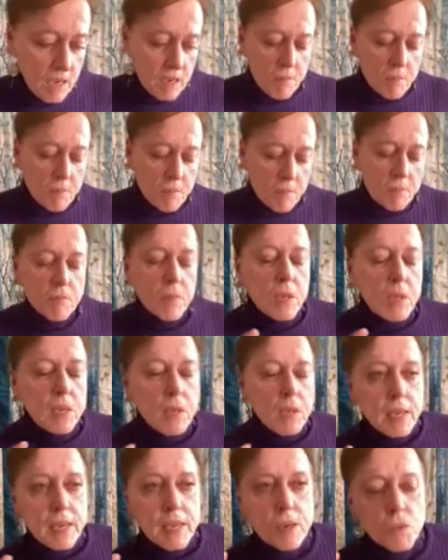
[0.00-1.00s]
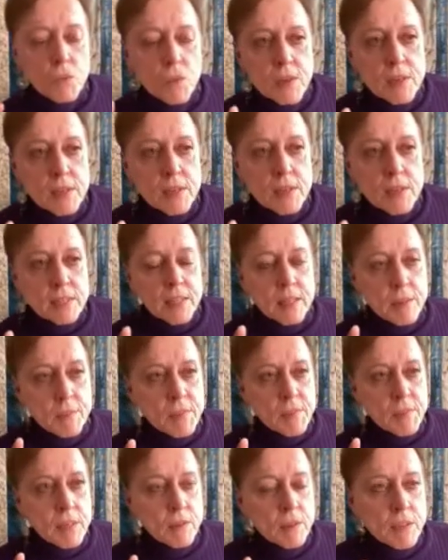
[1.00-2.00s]

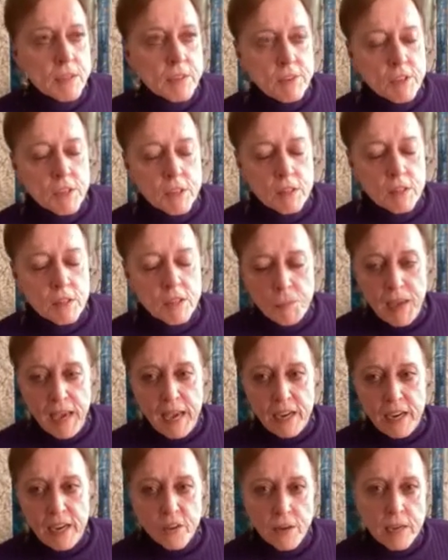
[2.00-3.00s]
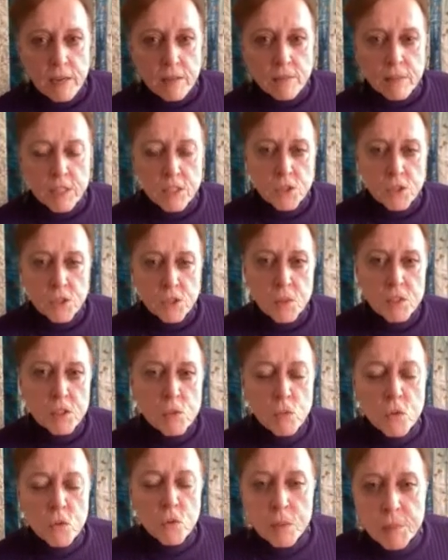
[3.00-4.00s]
let me give you a little background. This
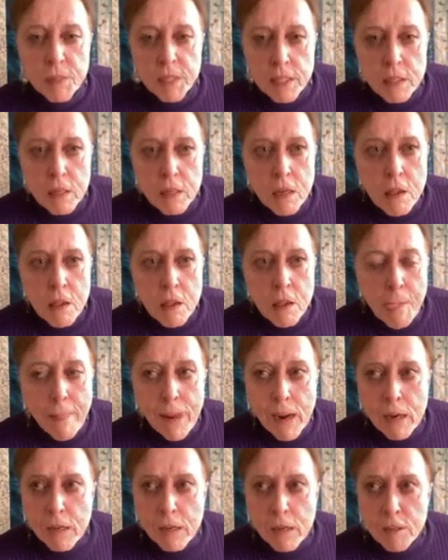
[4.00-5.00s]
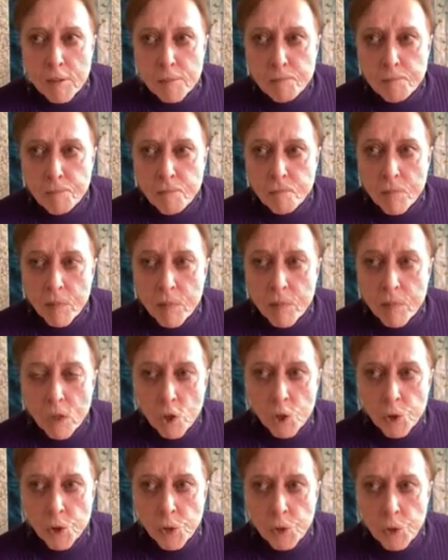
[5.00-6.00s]
was a woman
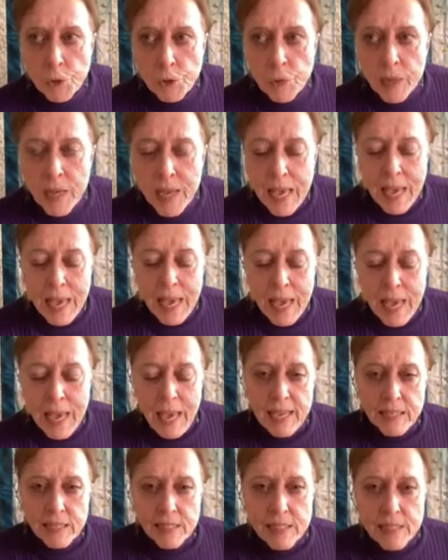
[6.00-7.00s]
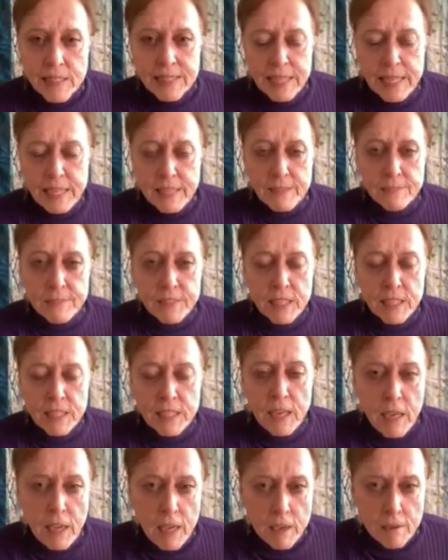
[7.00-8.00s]
who had saved
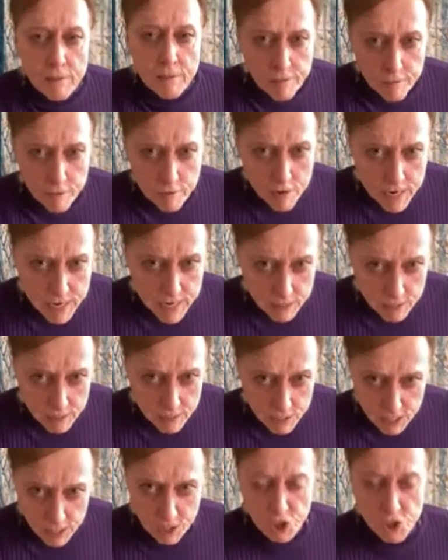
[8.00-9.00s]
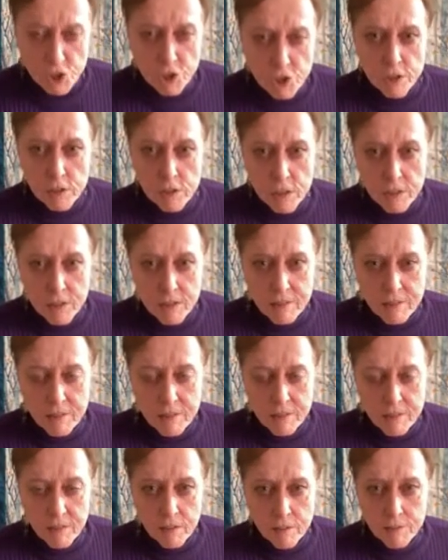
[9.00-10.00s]
every t-shirt
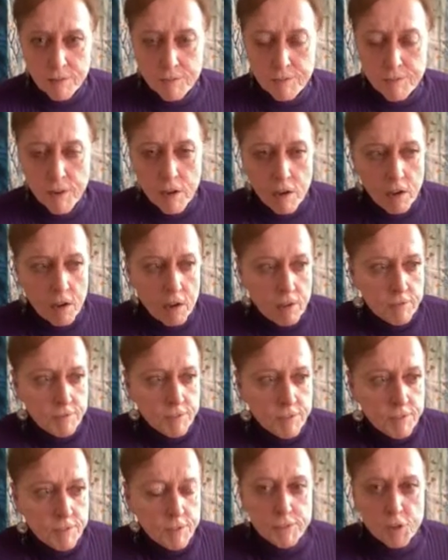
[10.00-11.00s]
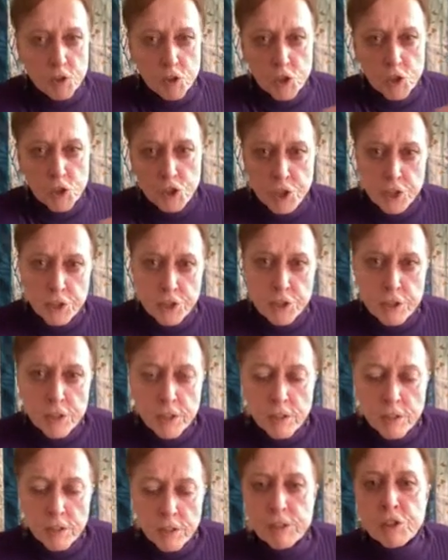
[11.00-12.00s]
of the first
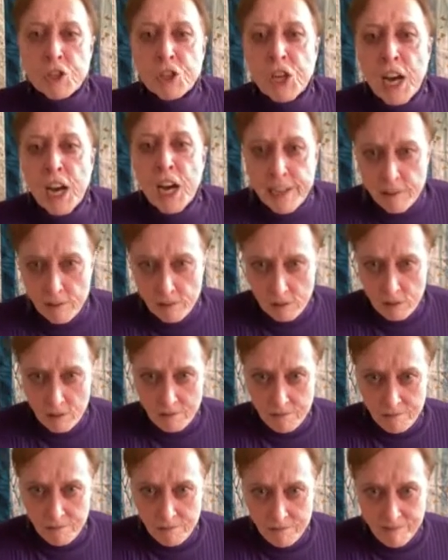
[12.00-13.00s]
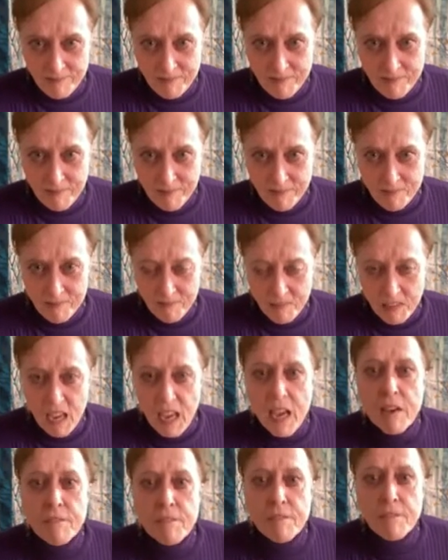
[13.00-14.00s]
year of her child.
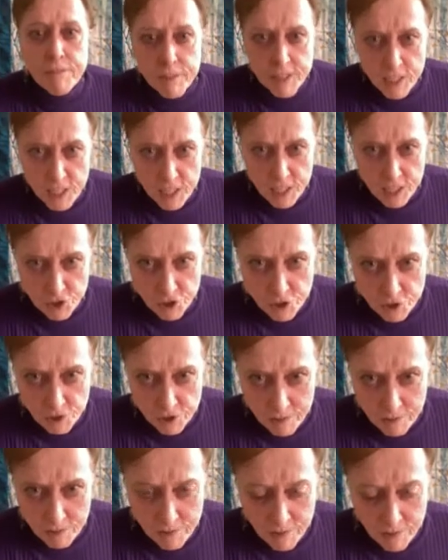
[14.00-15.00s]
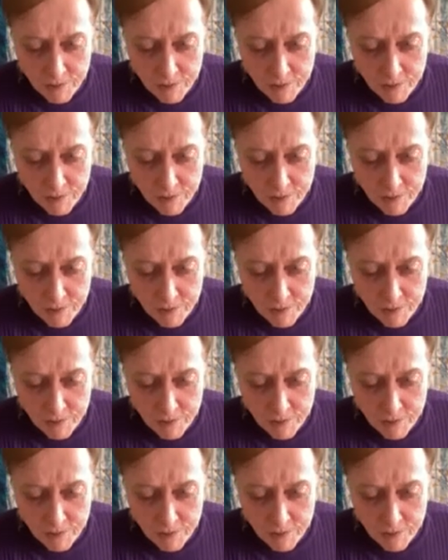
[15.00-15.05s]
Every t-shirt.